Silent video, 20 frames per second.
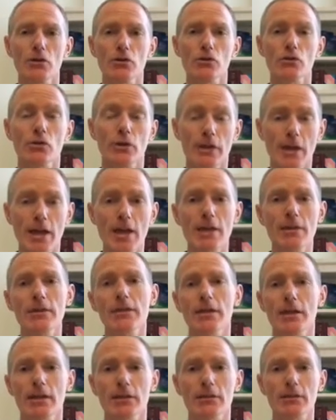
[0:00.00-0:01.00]
So again,
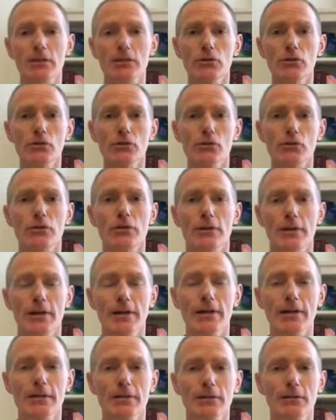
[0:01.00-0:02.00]
the antidote to
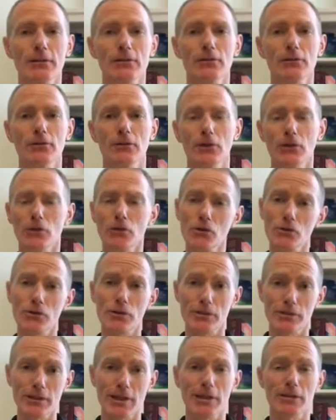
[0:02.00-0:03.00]
that, not
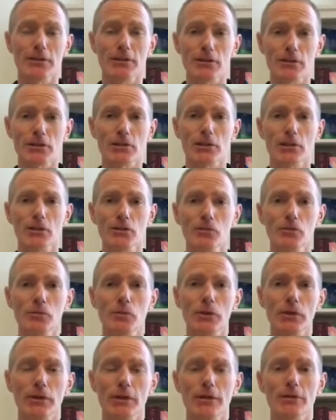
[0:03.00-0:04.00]
to death itself,
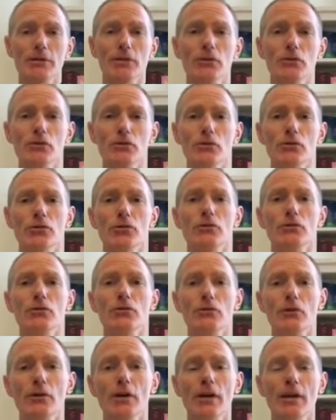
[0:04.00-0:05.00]
but the antidote
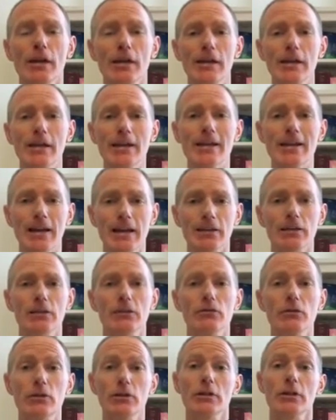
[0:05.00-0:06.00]
to
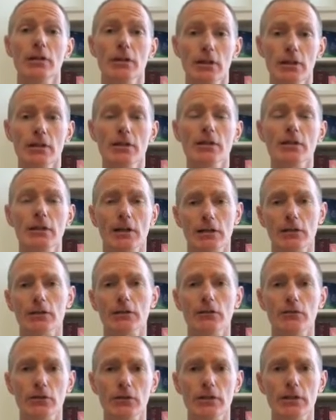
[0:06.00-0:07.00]
inactivity is
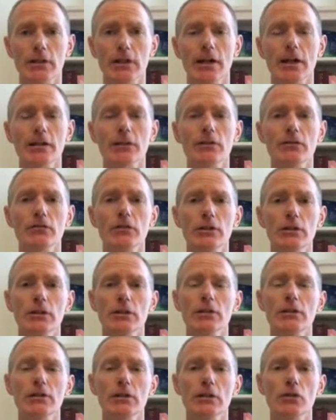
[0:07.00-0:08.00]
activity.
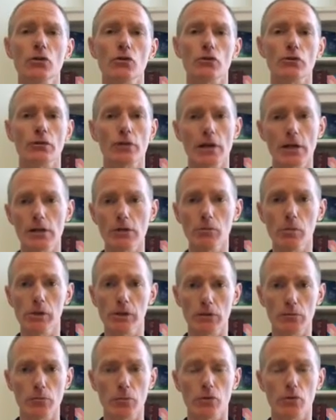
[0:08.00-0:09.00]
Activity is
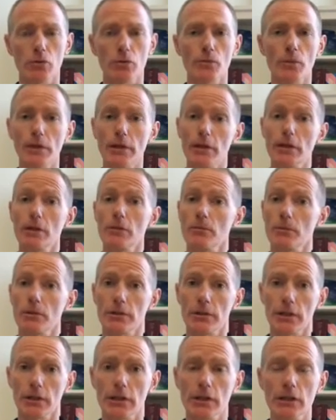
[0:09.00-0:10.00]
incredibly important when it comes
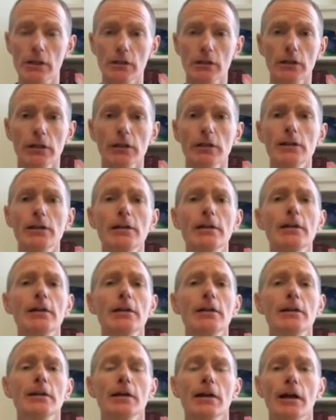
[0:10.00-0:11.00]
to healing
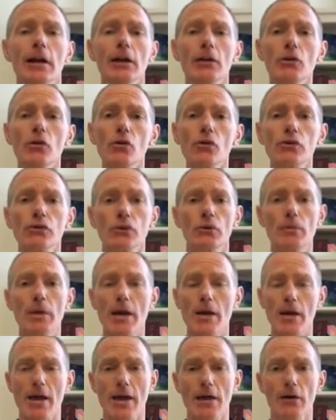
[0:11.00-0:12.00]
and also
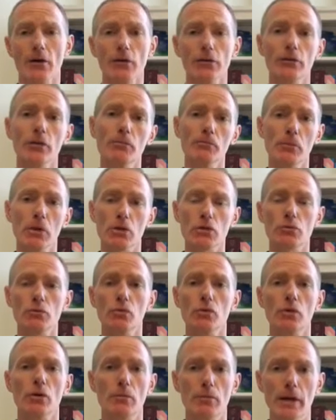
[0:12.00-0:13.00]
about health, and much
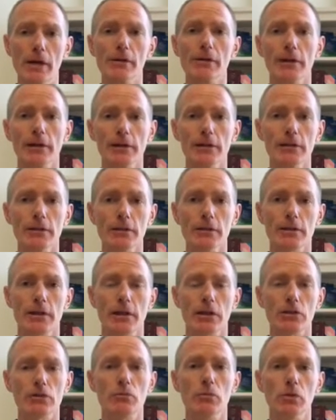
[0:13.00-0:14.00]
more about that in the
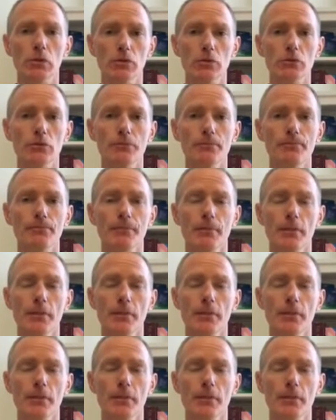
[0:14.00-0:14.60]
text below.